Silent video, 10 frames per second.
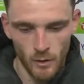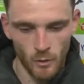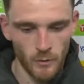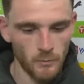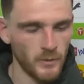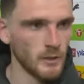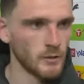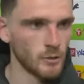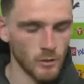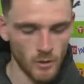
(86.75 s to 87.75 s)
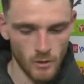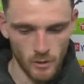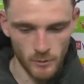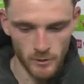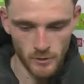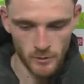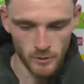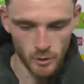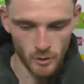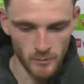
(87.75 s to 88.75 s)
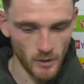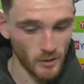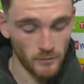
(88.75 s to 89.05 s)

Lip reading: go out and press the short corner, which could have been done.